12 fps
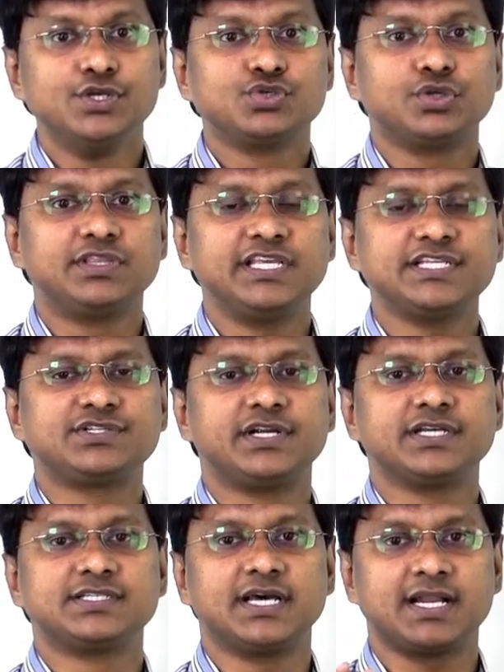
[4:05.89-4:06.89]
So these
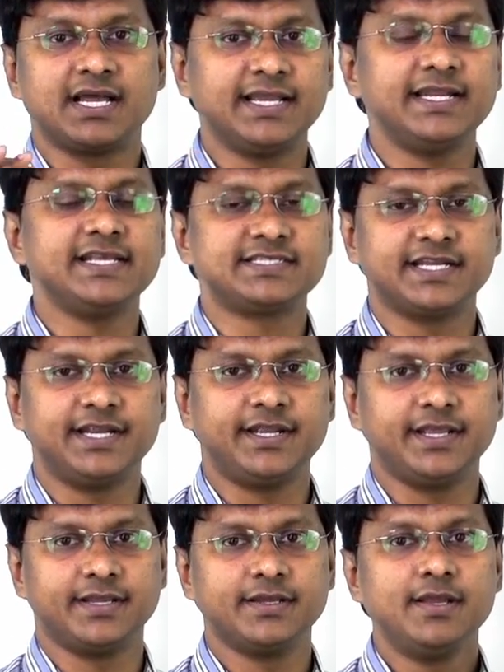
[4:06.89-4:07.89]
drugs are highly
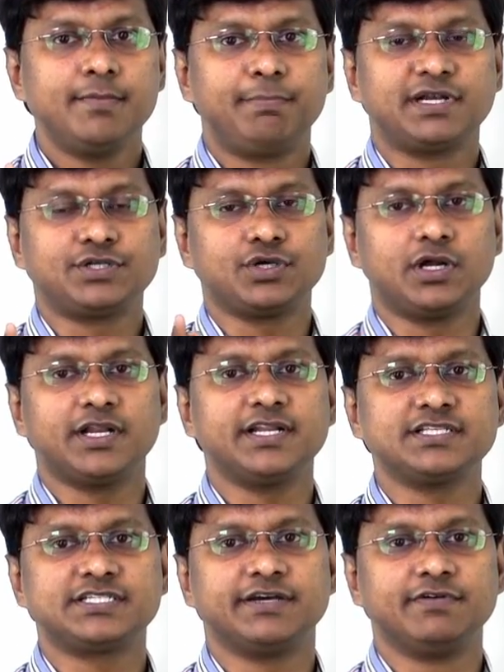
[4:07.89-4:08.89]
sedating but
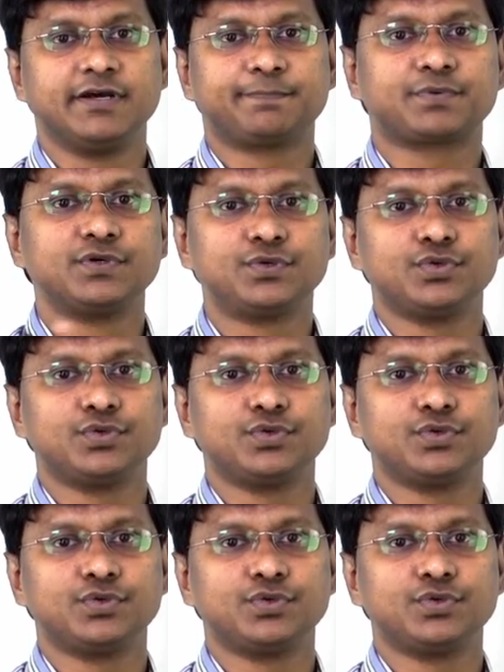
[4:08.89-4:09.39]
tolerance develops